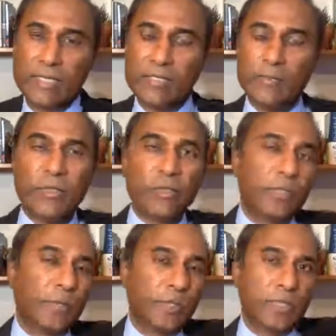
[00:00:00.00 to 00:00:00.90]
Doesn't mean
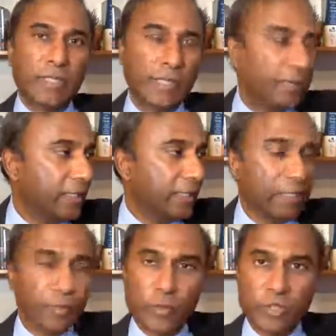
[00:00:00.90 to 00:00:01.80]
you're supposed to live
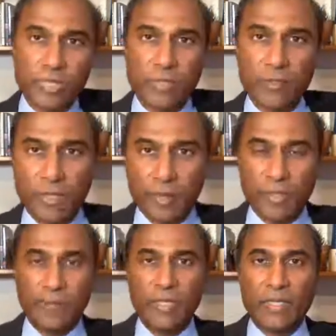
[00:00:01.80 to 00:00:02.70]
in a pristine
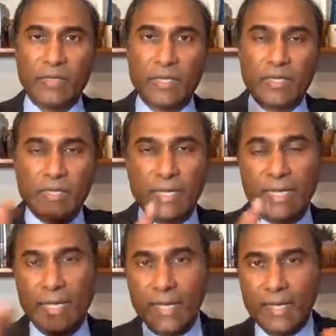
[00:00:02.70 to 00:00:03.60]
environment.
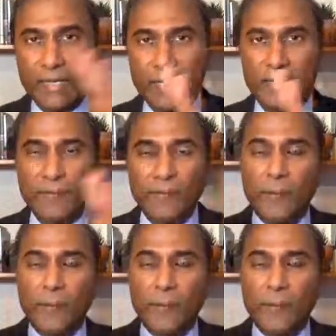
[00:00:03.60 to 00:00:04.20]
There's a